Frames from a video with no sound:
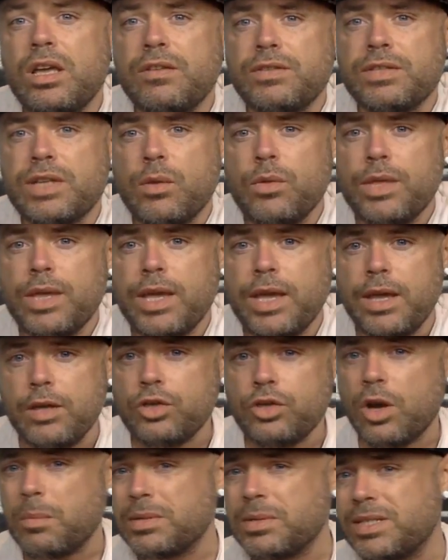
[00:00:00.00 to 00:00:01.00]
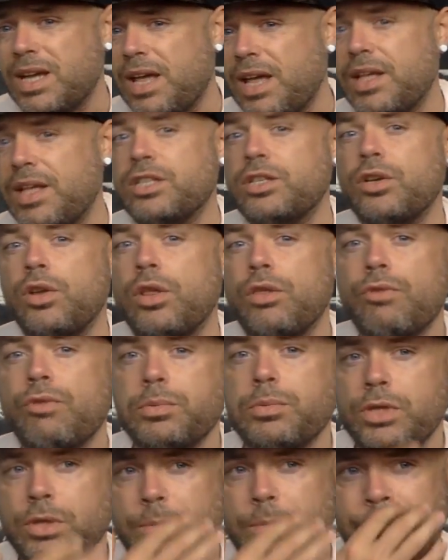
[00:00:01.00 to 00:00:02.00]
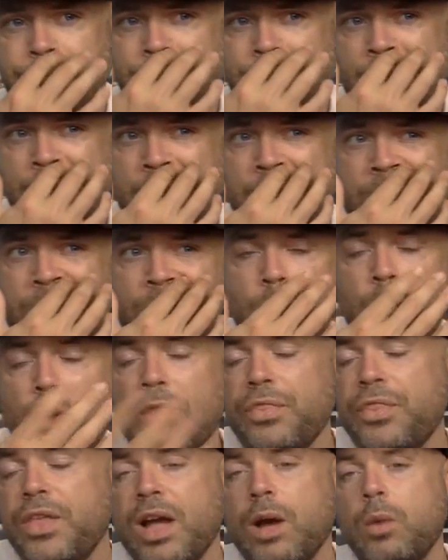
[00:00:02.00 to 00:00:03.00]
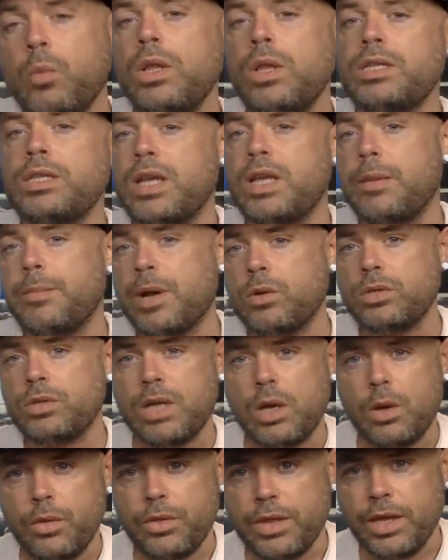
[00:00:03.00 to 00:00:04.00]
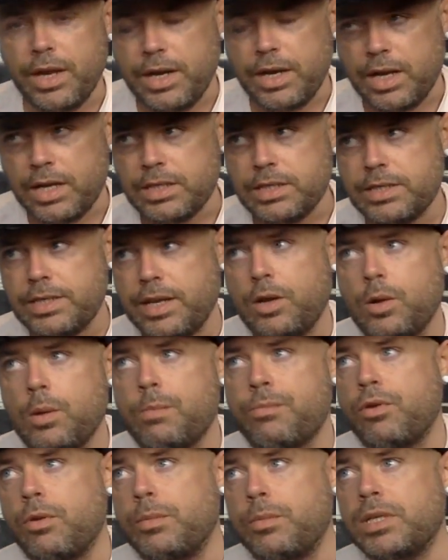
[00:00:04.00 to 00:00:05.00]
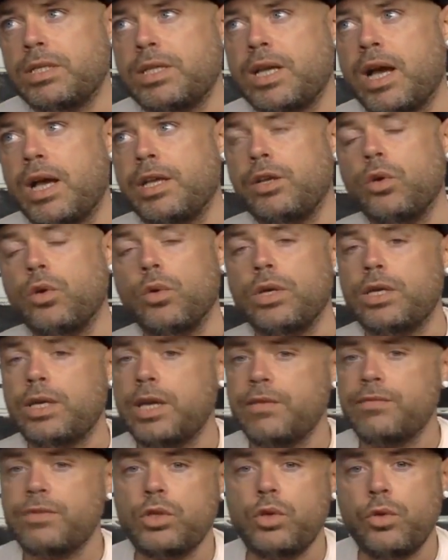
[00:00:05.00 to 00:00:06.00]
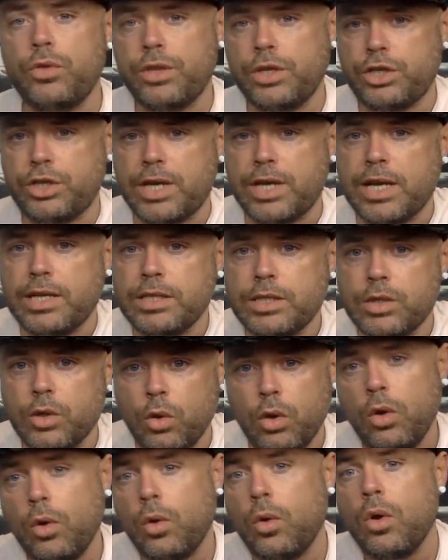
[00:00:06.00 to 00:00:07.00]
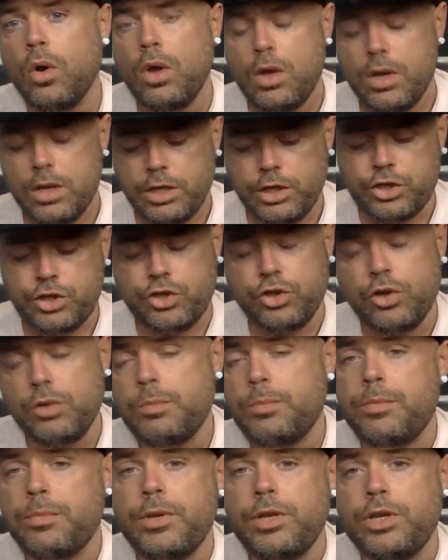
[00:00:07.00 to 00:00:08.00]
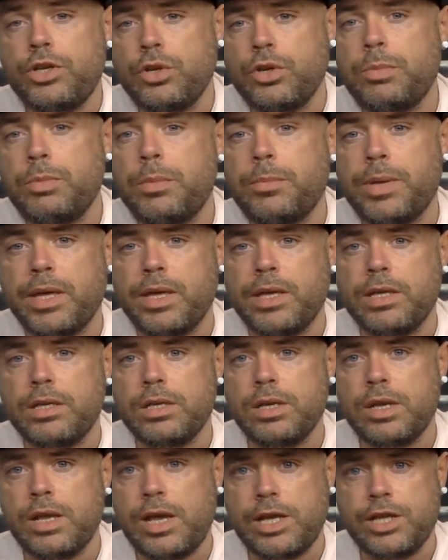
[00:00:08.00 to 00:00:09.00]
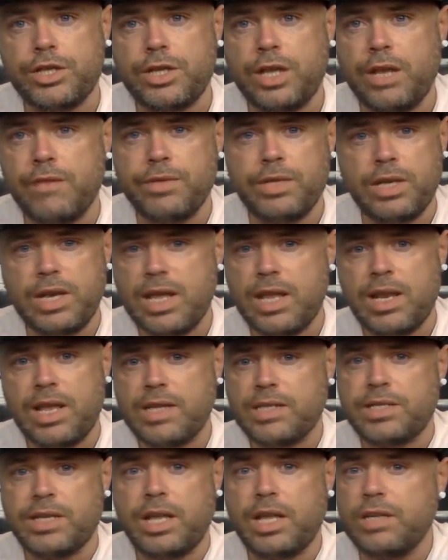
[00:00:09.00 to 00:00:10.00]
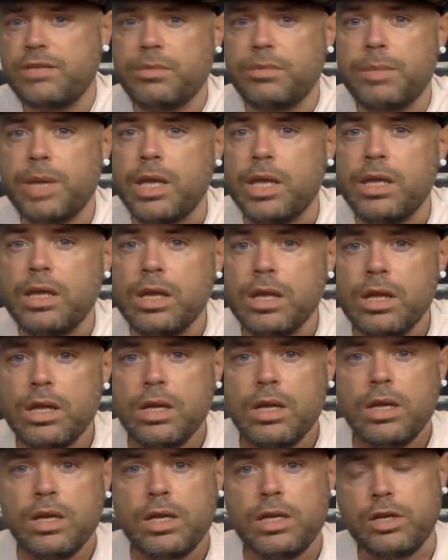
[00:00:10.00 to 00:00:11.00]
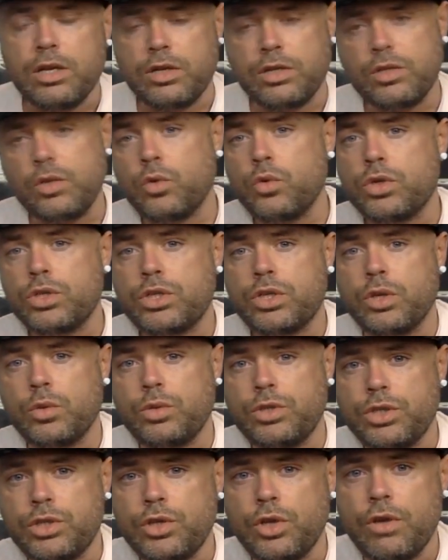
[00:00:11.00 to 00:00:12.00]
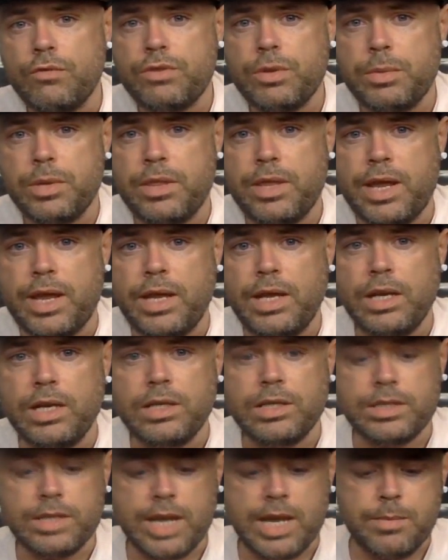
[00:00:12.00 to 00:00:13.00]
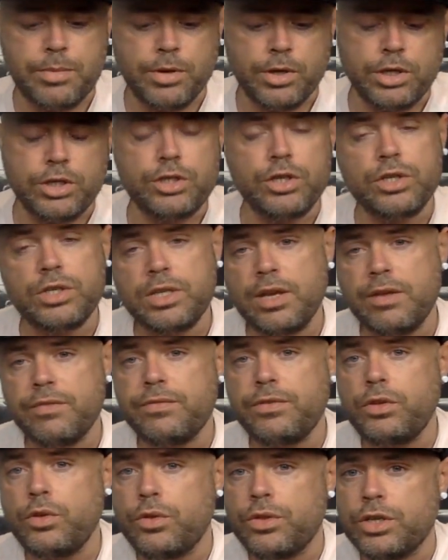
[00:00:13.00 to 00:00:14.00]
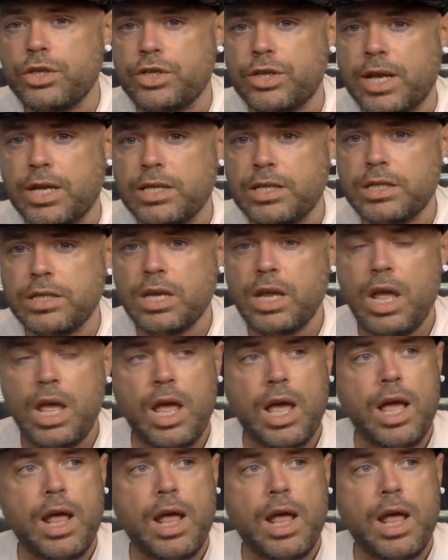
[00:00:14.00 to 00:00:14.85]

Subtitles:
If Southgate adopts that, that's another option. One thing I will say about Southgate, and I'll stick up for him, is that he gives youth a chance. Although you should be picking Shelvey and Lascelles for me, because those two deserve to be in that England side. But he does give youth a chance.